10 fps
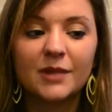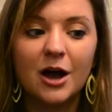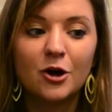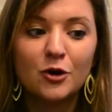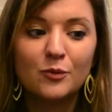
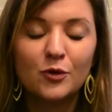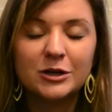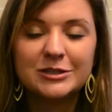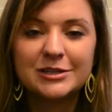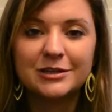I'll go more
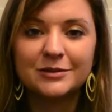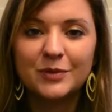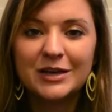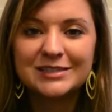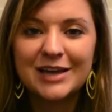into
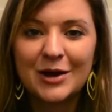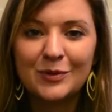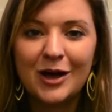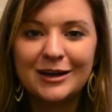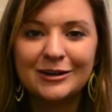places I
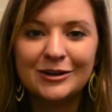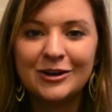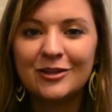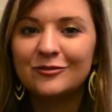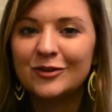applied in
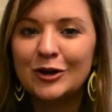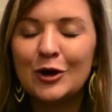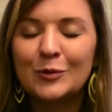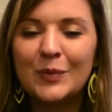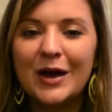another
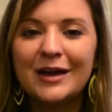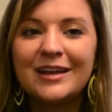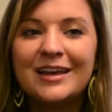video, but